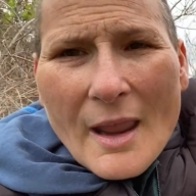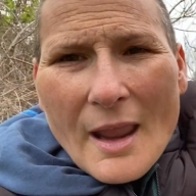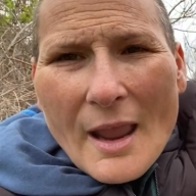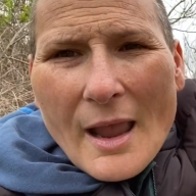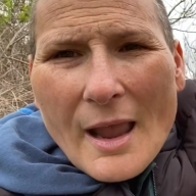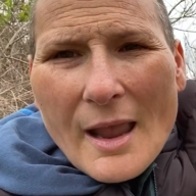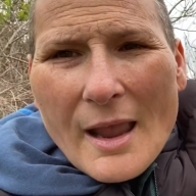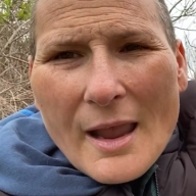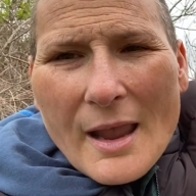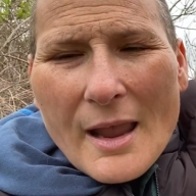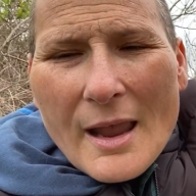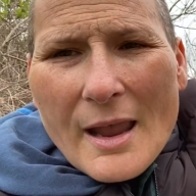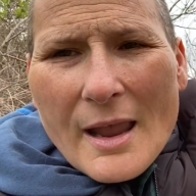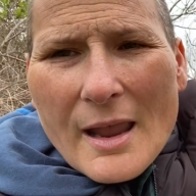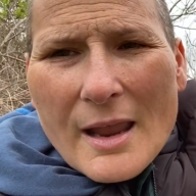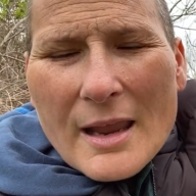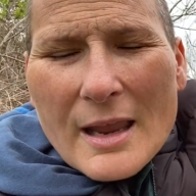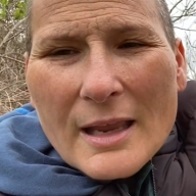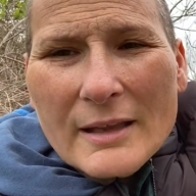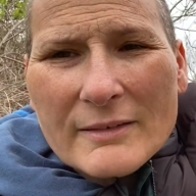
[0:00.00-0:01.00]

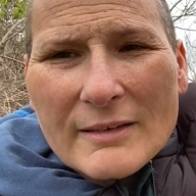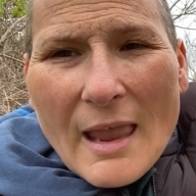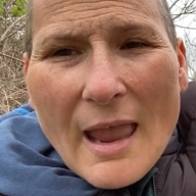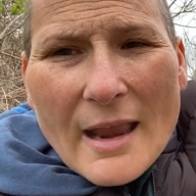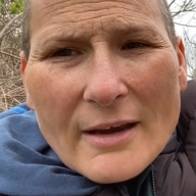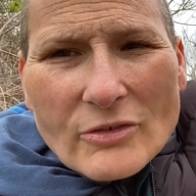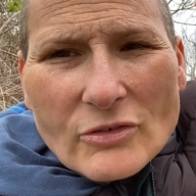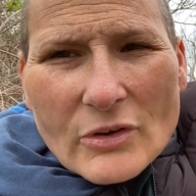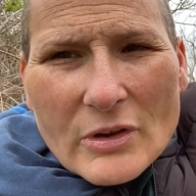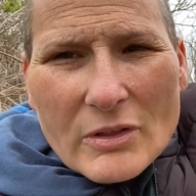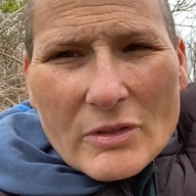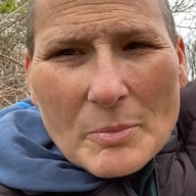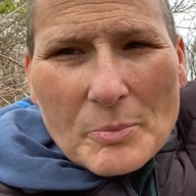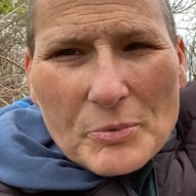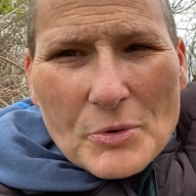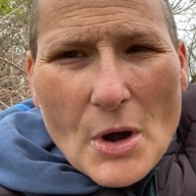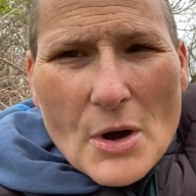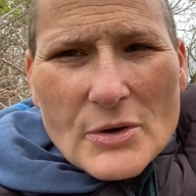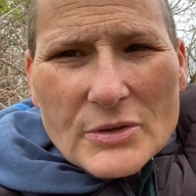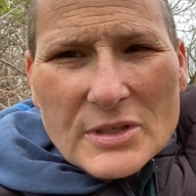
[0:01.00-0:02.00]
uh, it's actually the
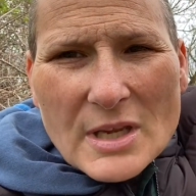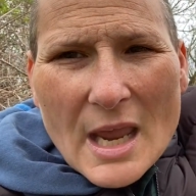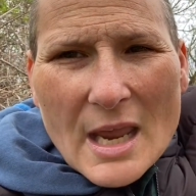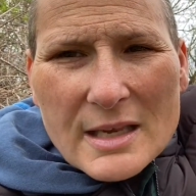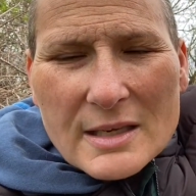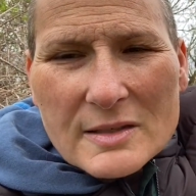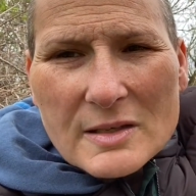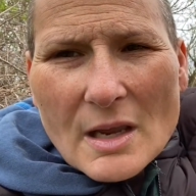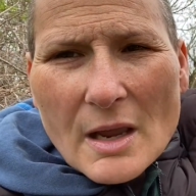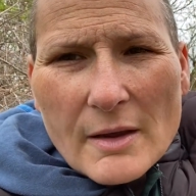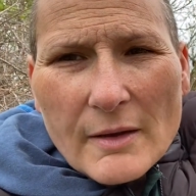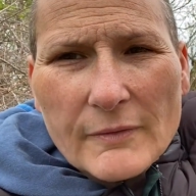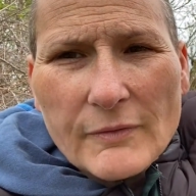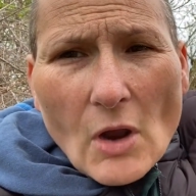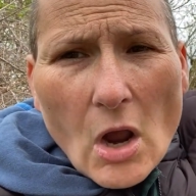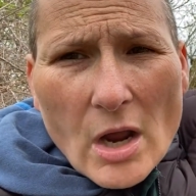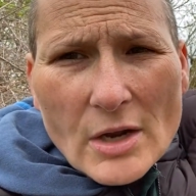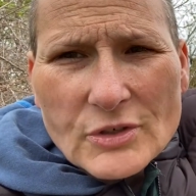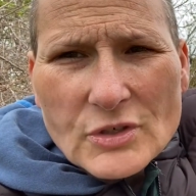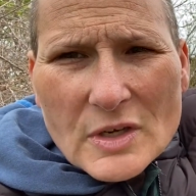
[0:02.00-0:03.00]
process of
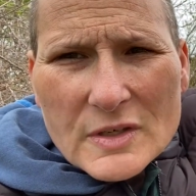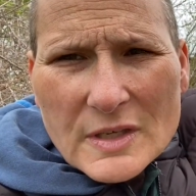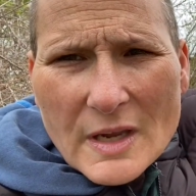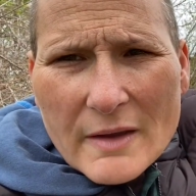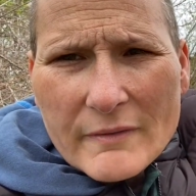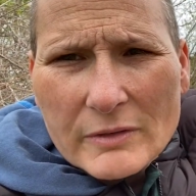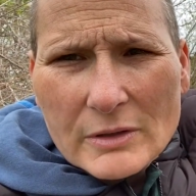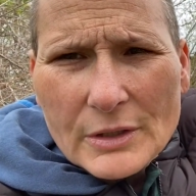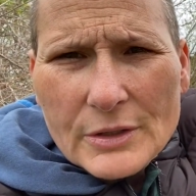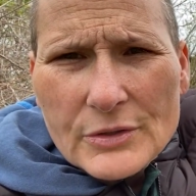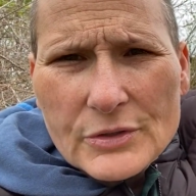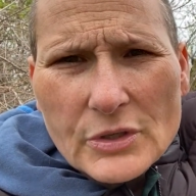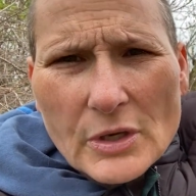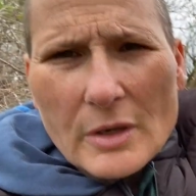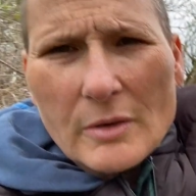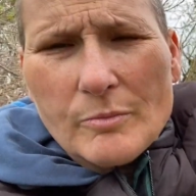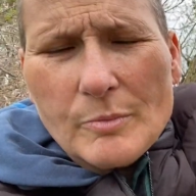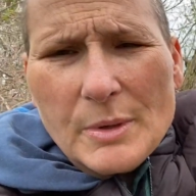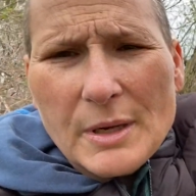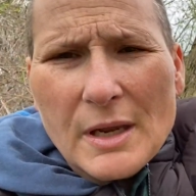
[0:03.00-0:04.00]
conscious
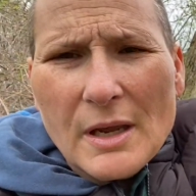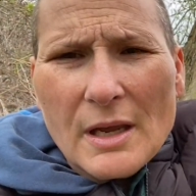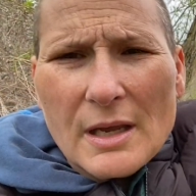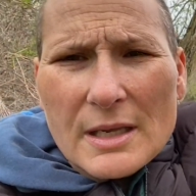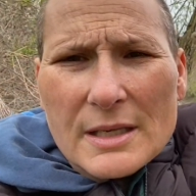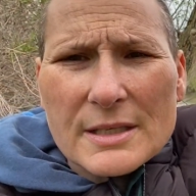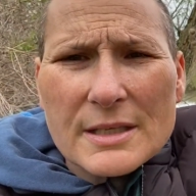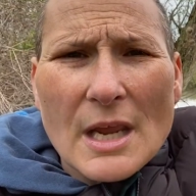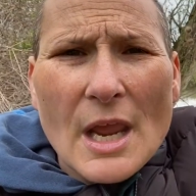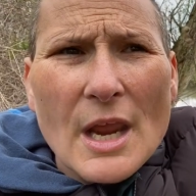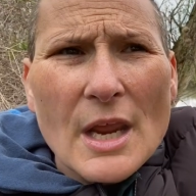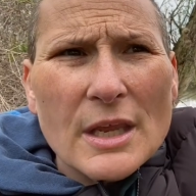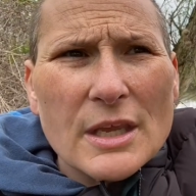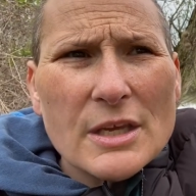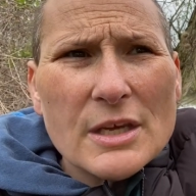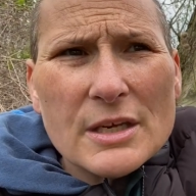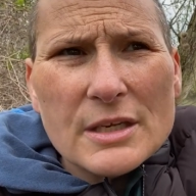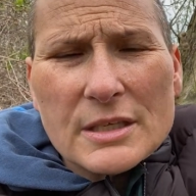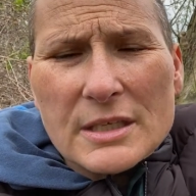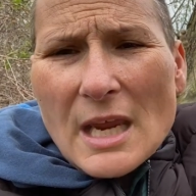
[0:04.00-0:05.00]
evolution because
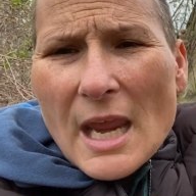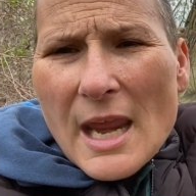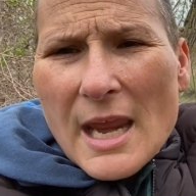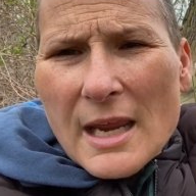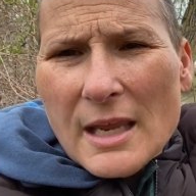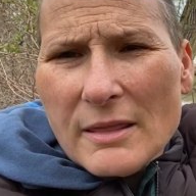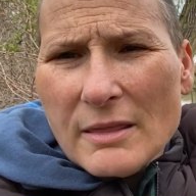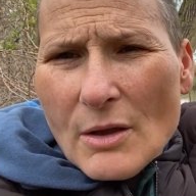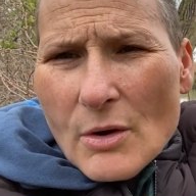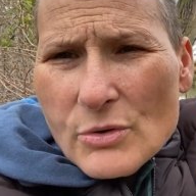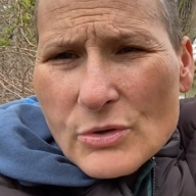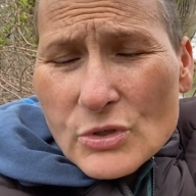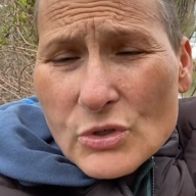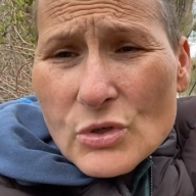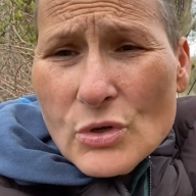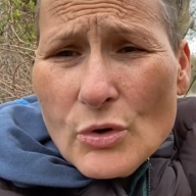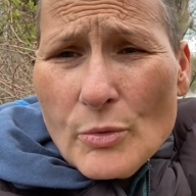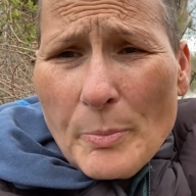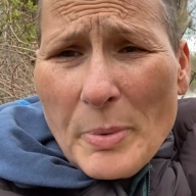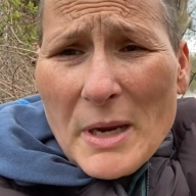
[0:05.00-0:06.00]
you take those
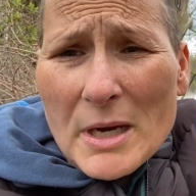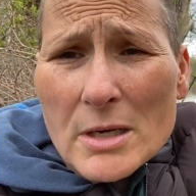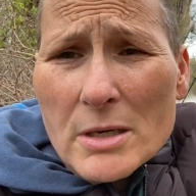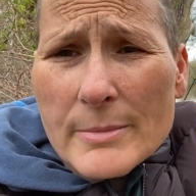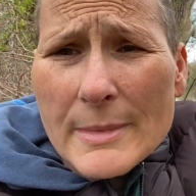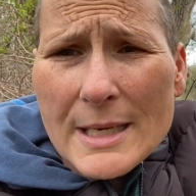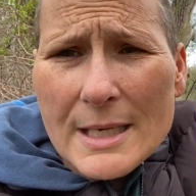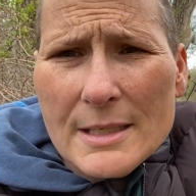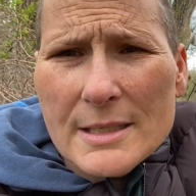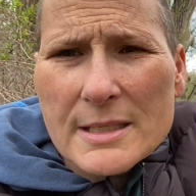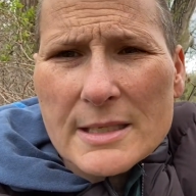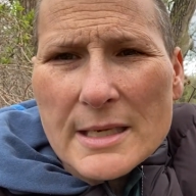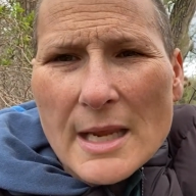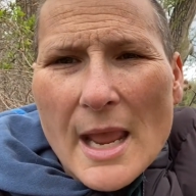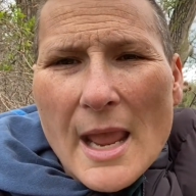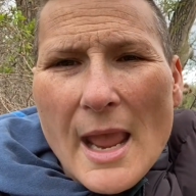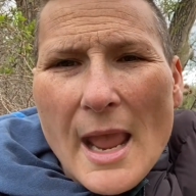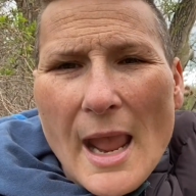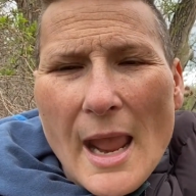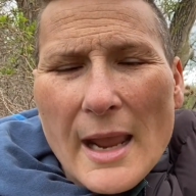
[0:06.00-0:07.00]
two pyramids
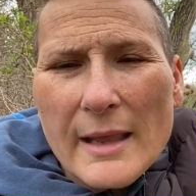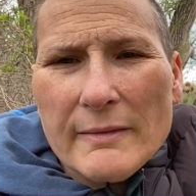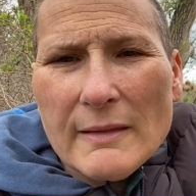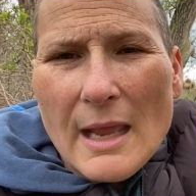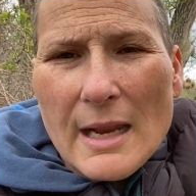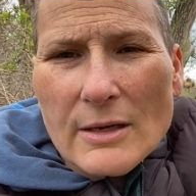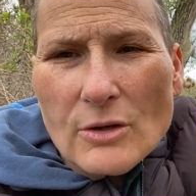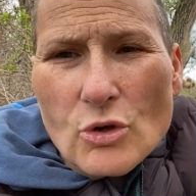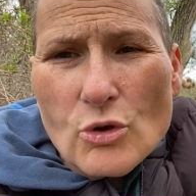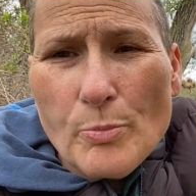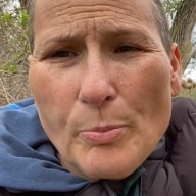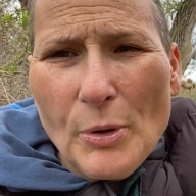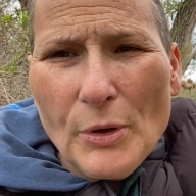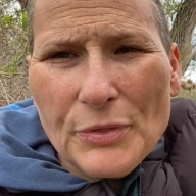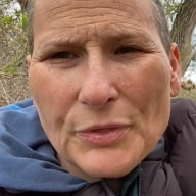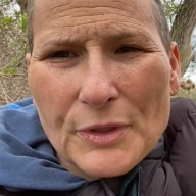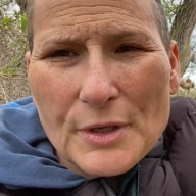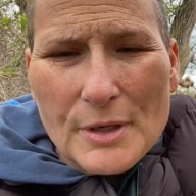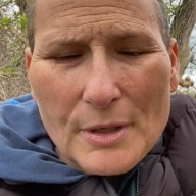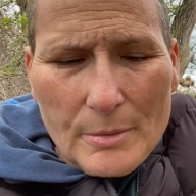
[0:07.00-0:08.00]
and then you
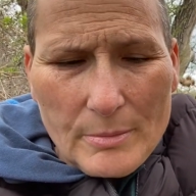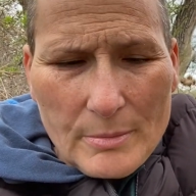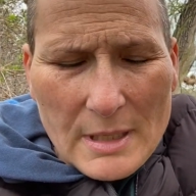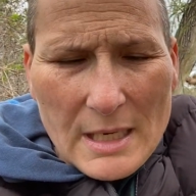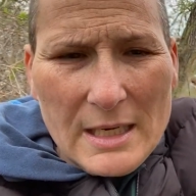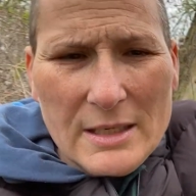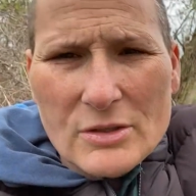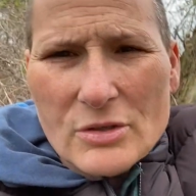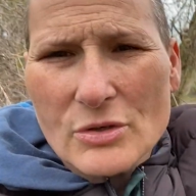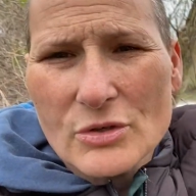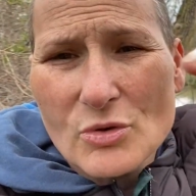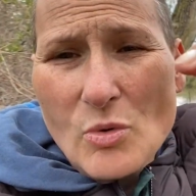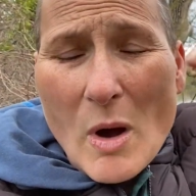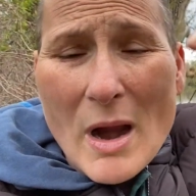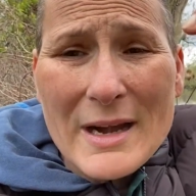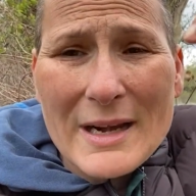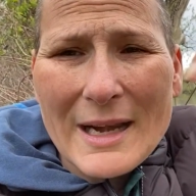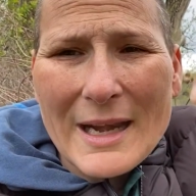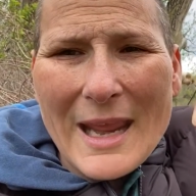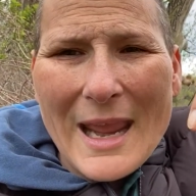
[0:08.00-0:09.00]
put them
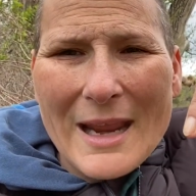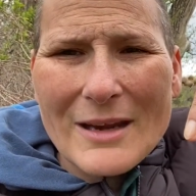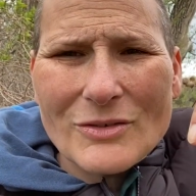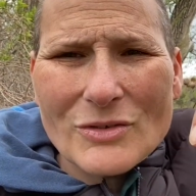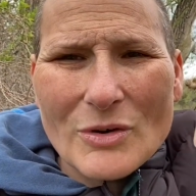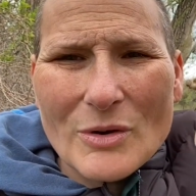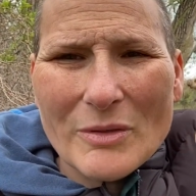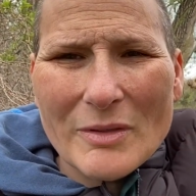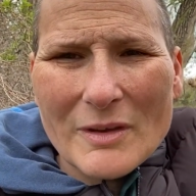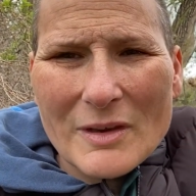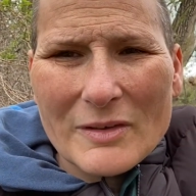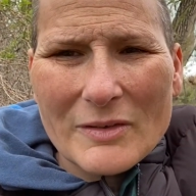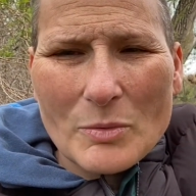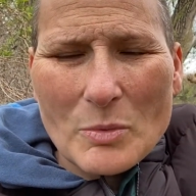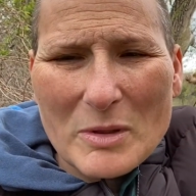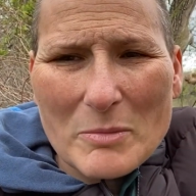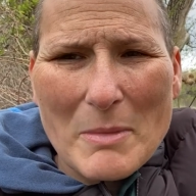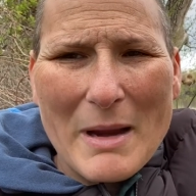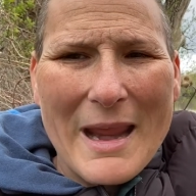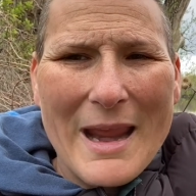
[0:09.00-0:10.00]
intertwined. And I can't do this
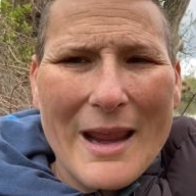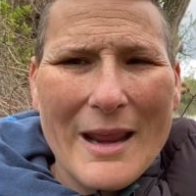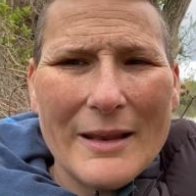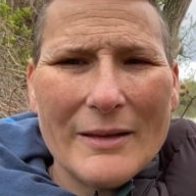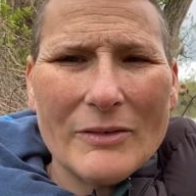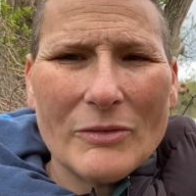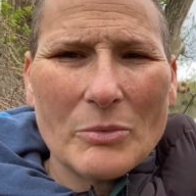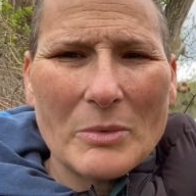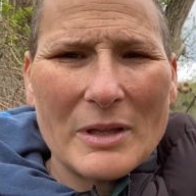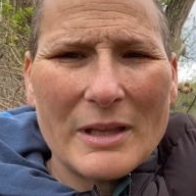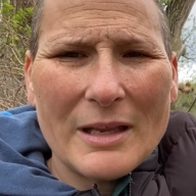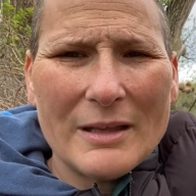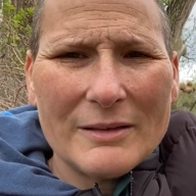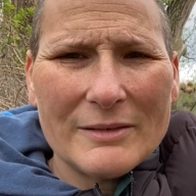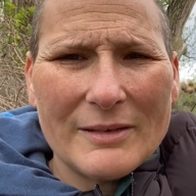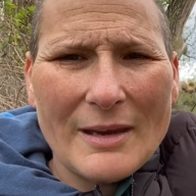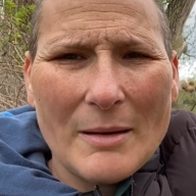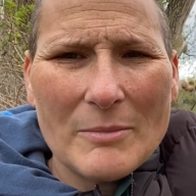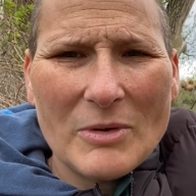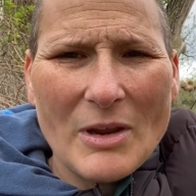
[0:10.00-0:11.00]
with my hands really at the
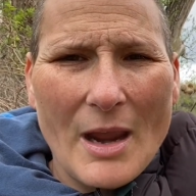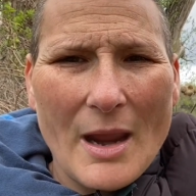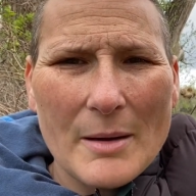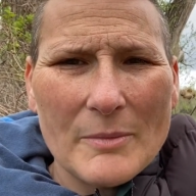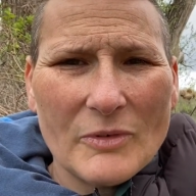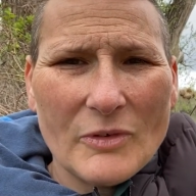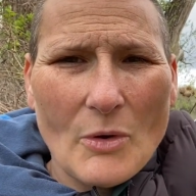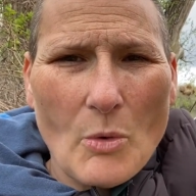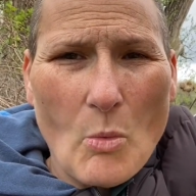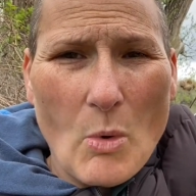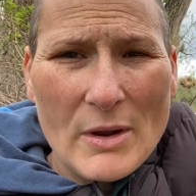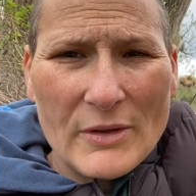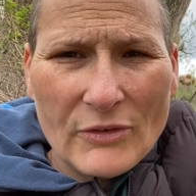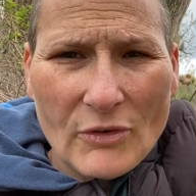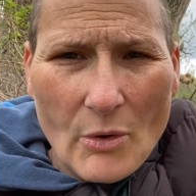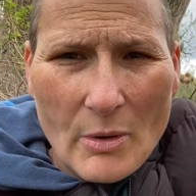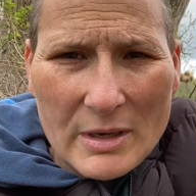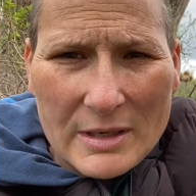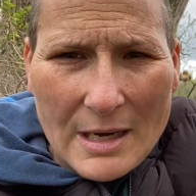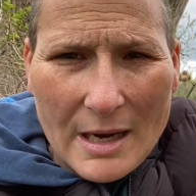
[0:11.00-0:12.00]
same time. So one's
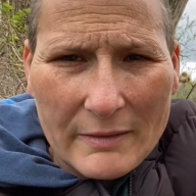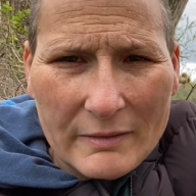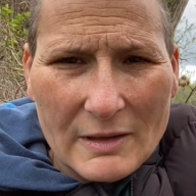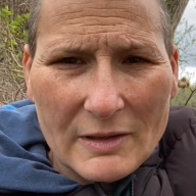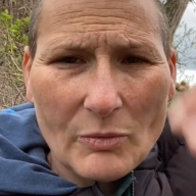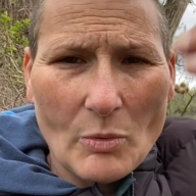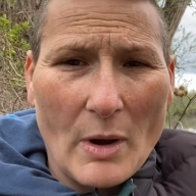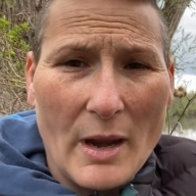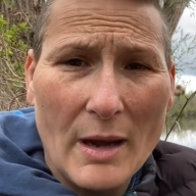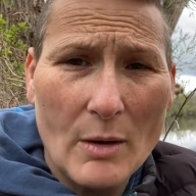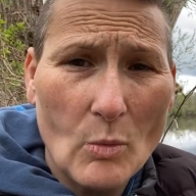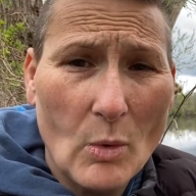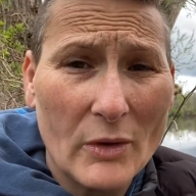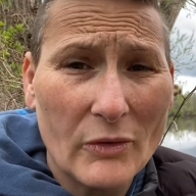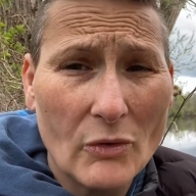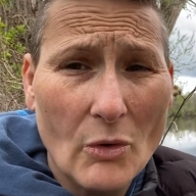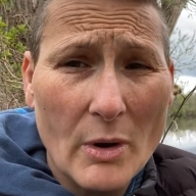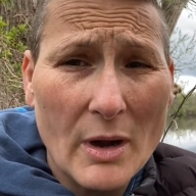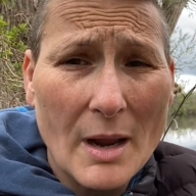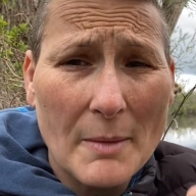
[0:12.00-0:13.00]
going down this way and one's
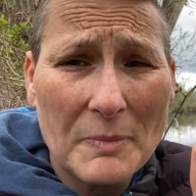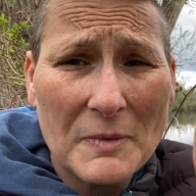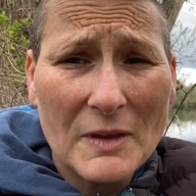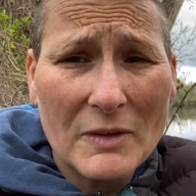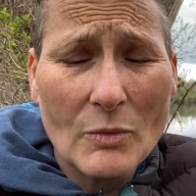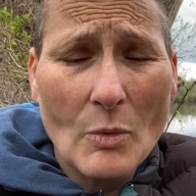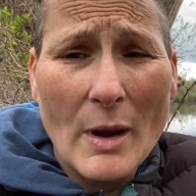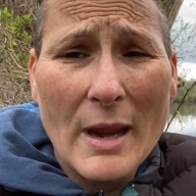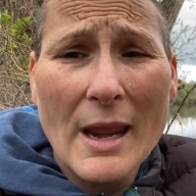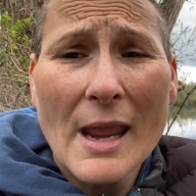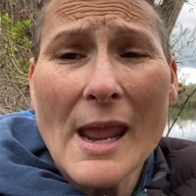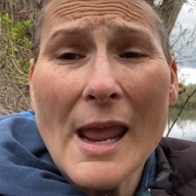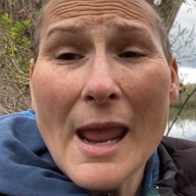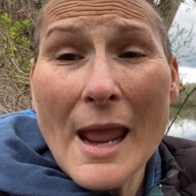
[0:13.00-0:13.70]
going up this way.